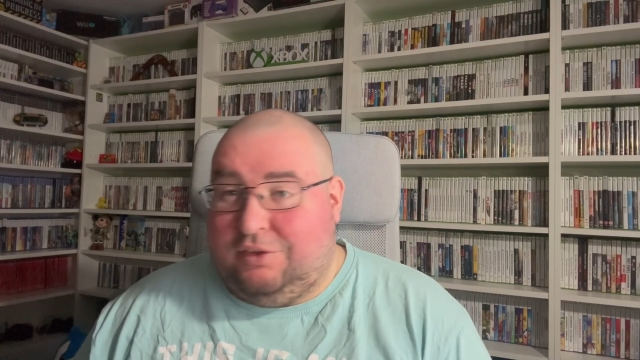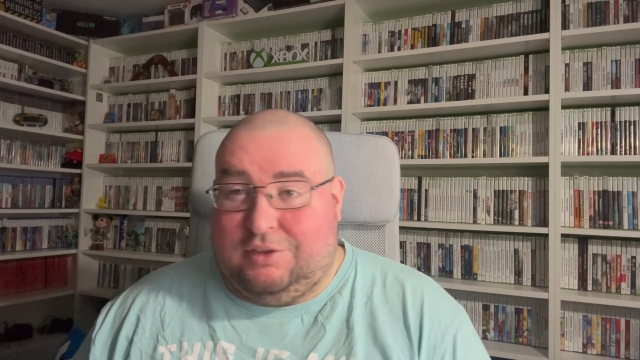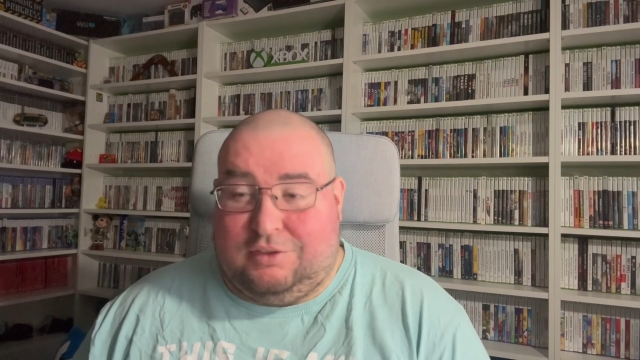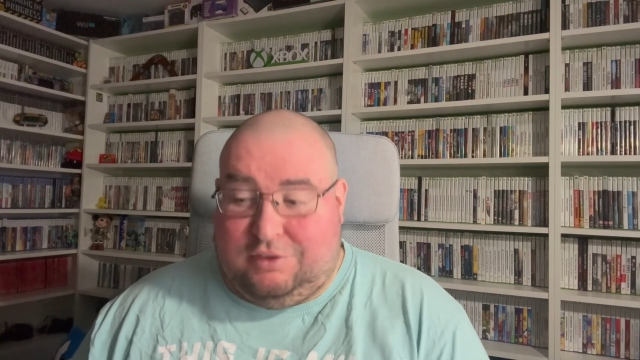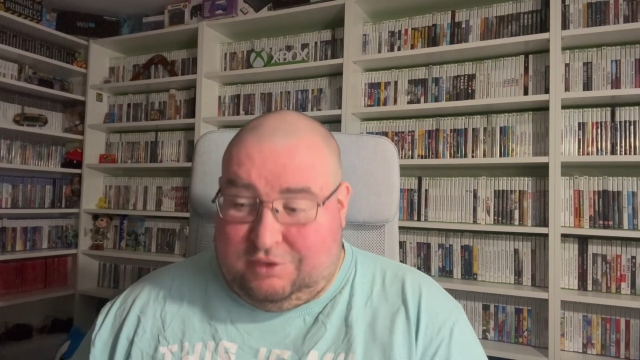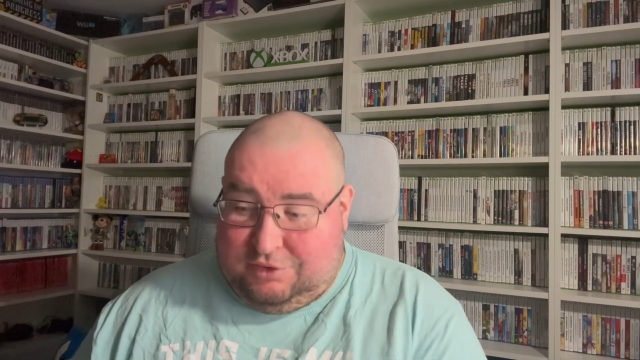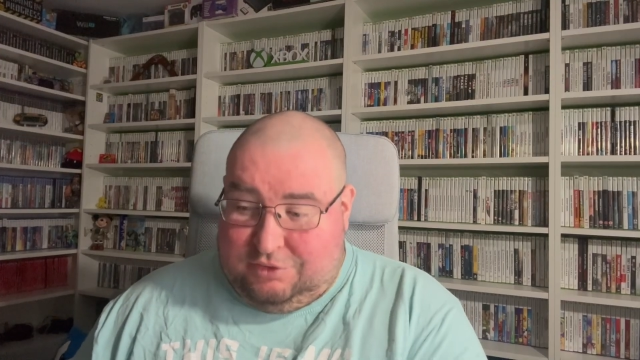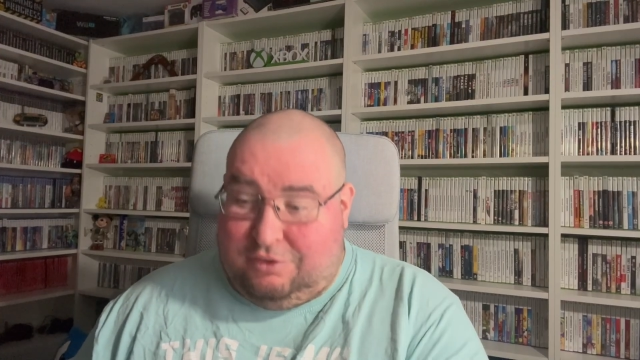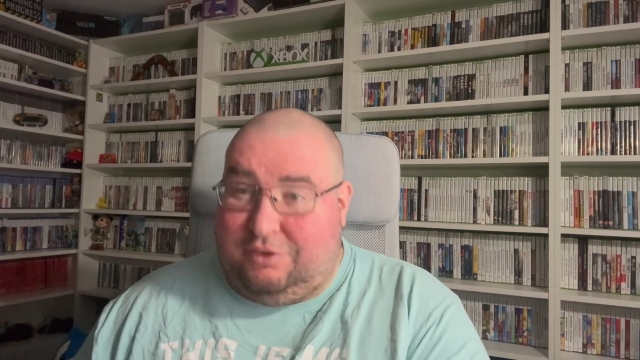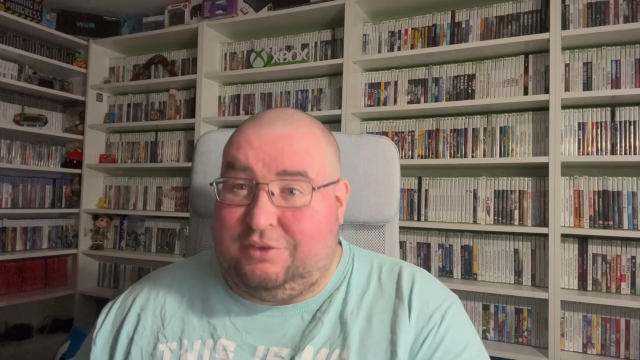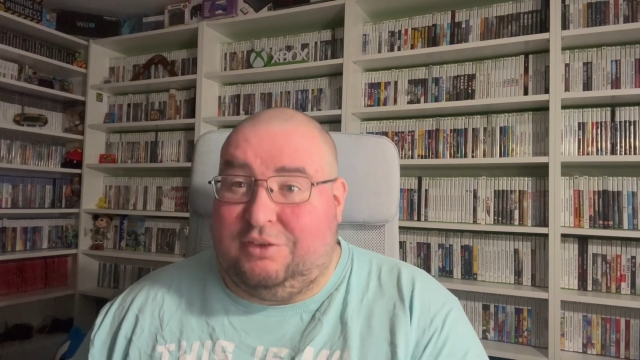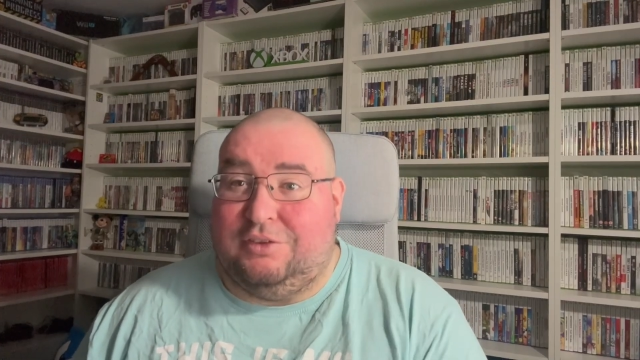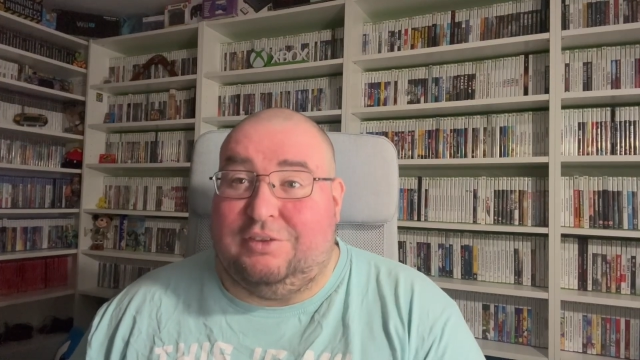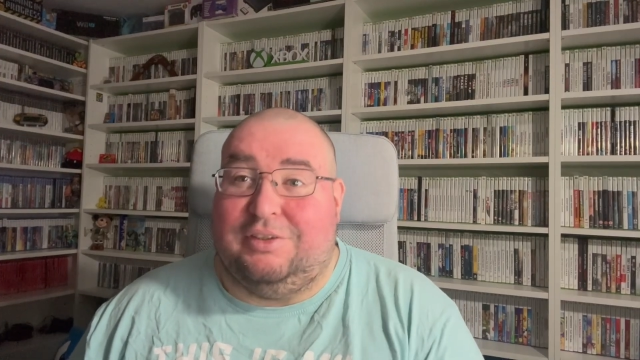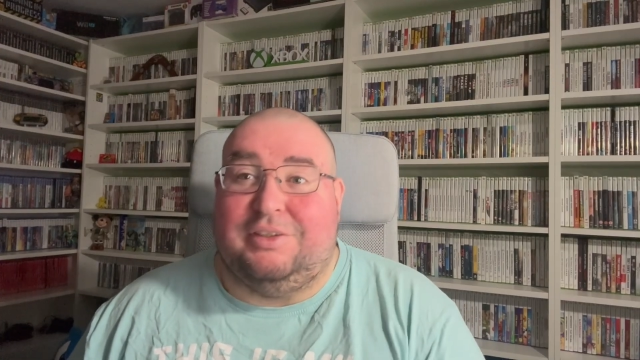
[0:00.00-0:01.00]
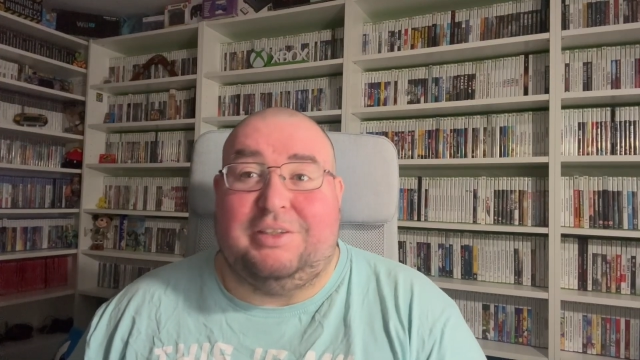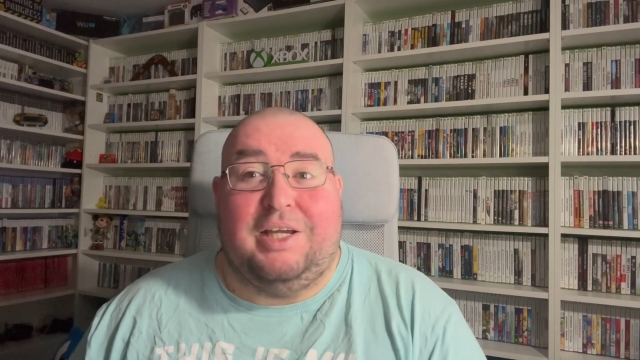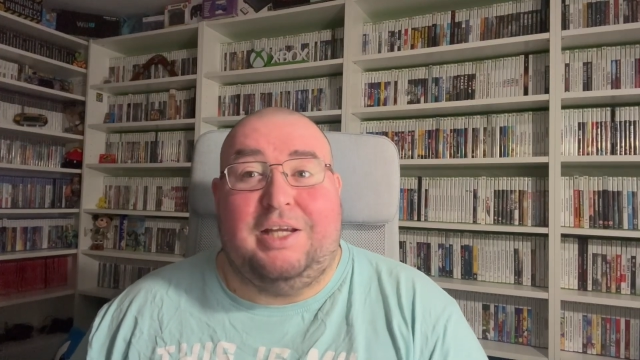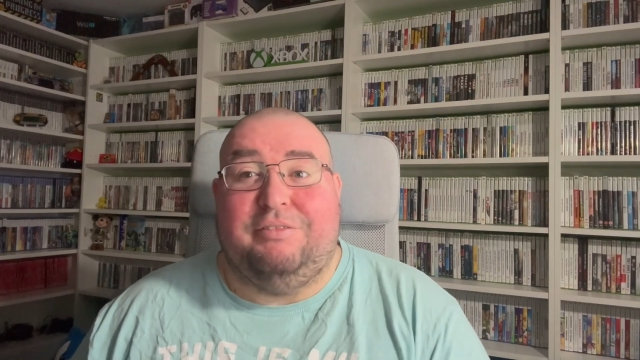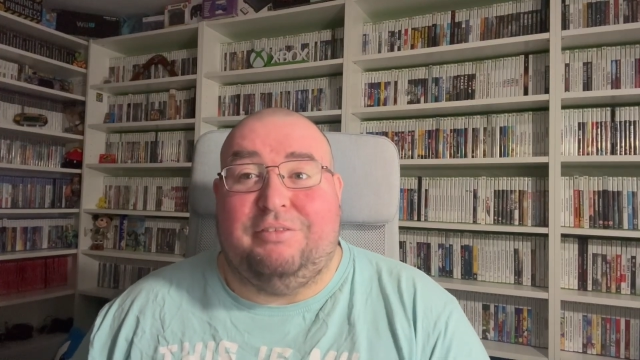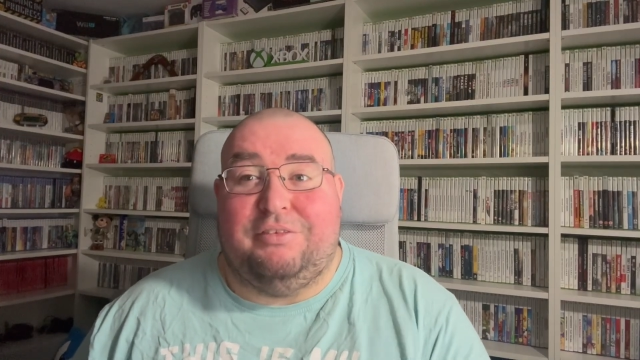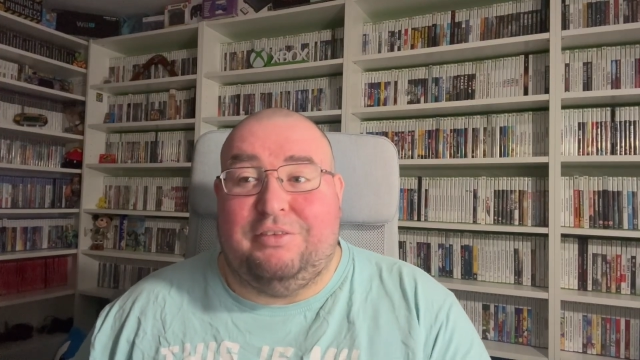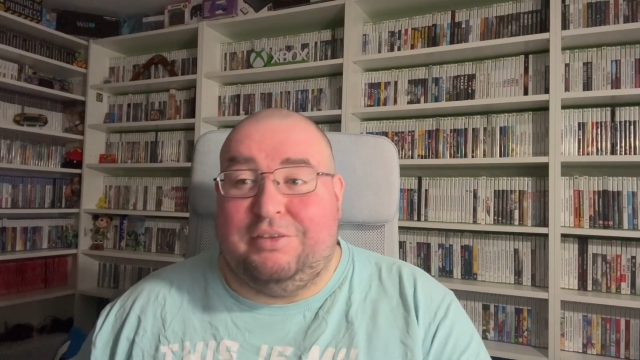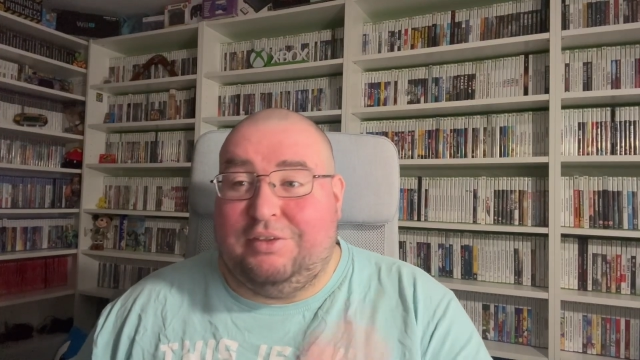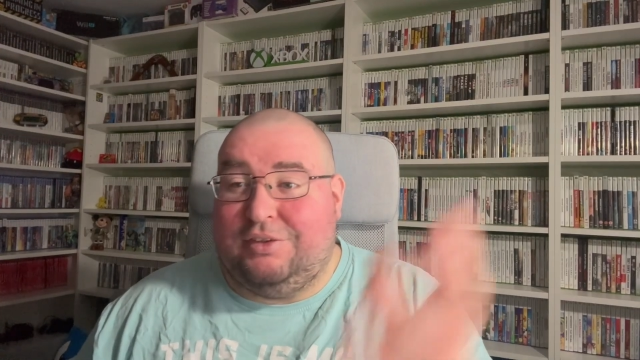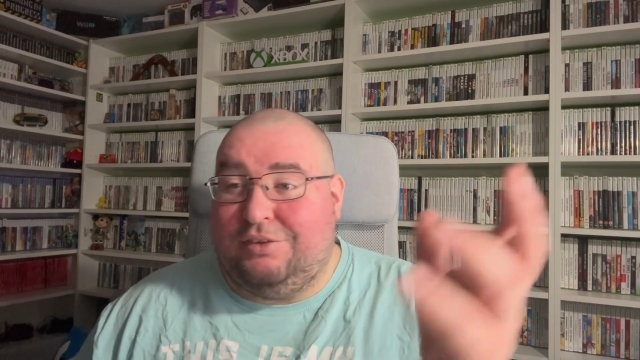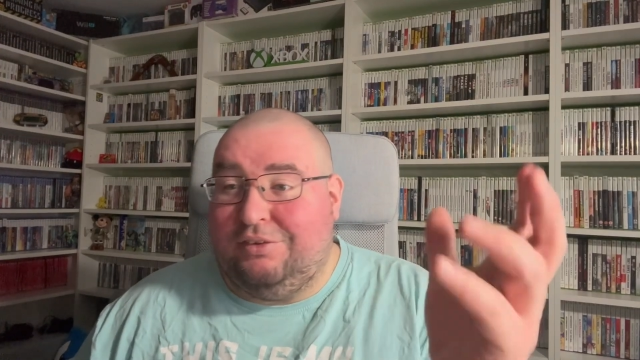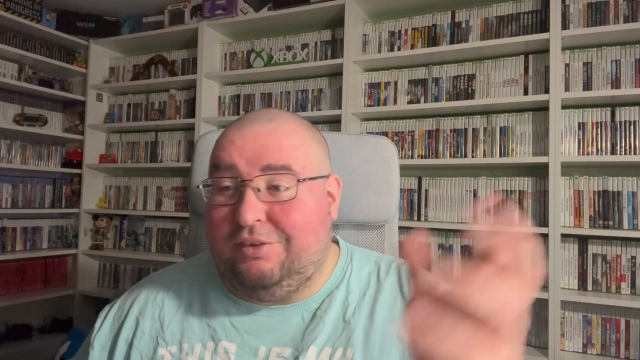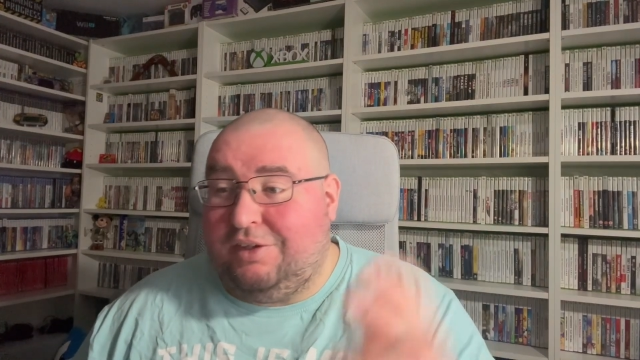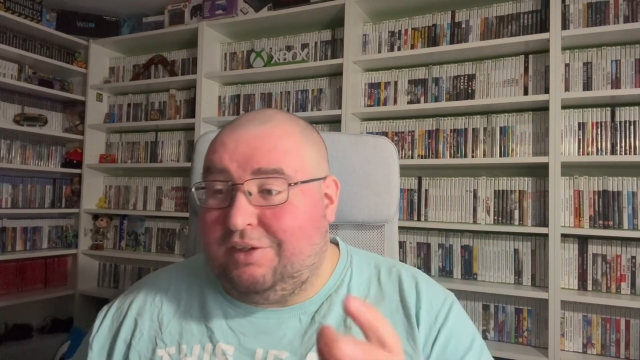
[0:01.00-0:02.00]
It's like screws onto the table and it's
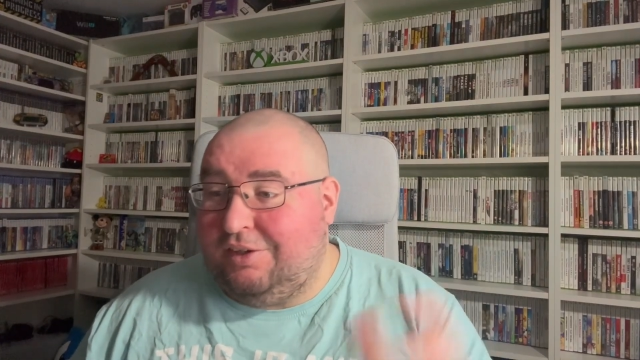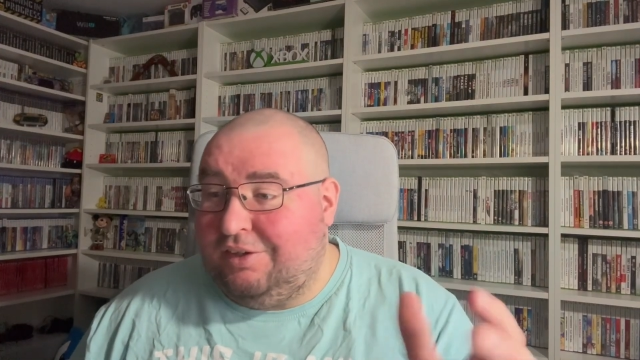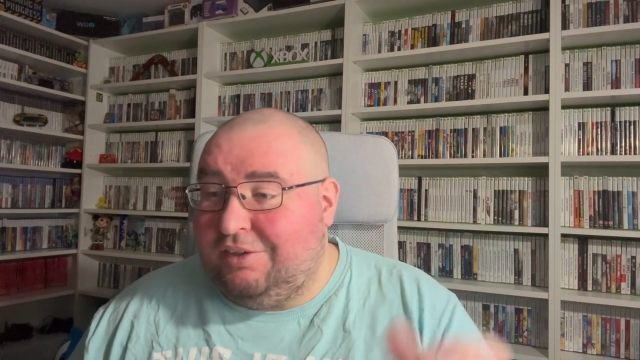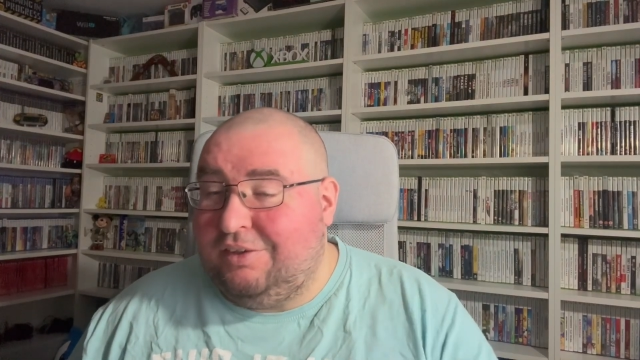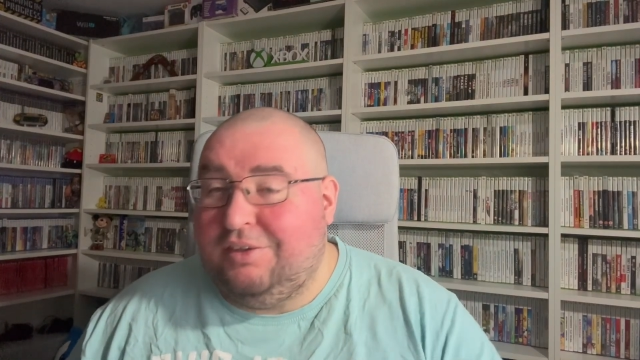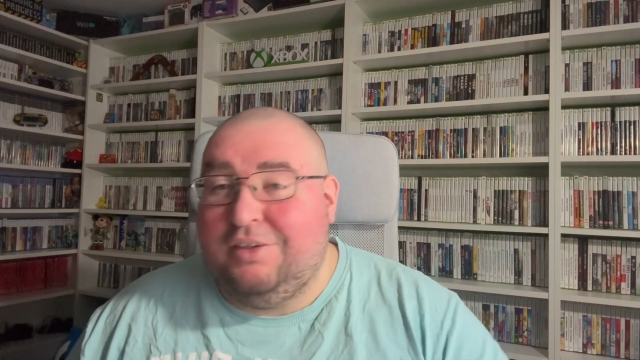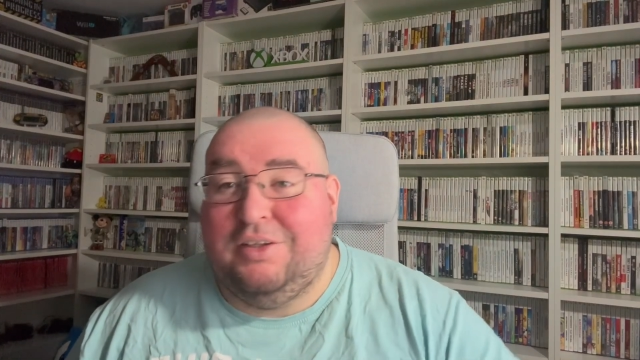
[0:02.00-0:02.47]
got like a